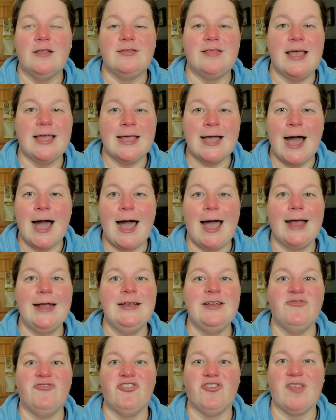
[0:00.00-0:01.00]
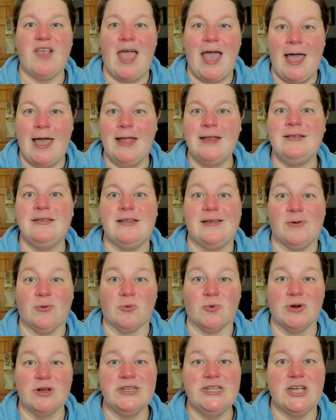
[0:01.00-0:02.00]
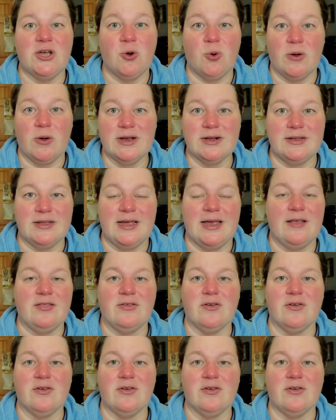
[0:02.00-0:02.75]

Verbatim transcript: they kind of just end it really quickly.